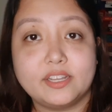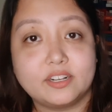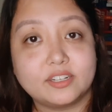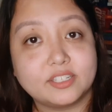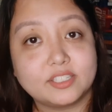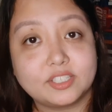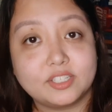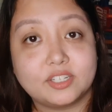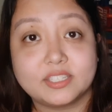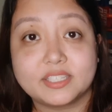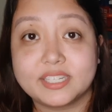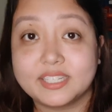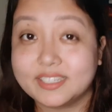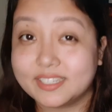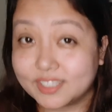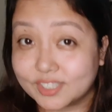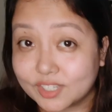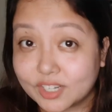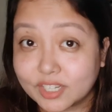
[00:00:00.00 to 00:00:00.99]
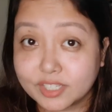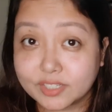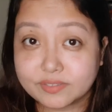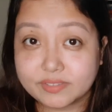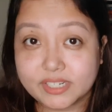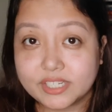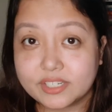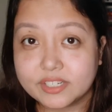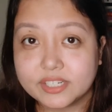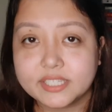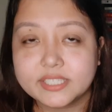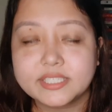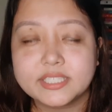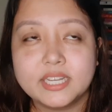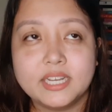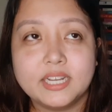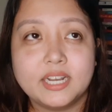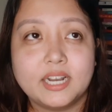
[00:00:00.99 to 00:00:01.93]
young adult, and adult readers.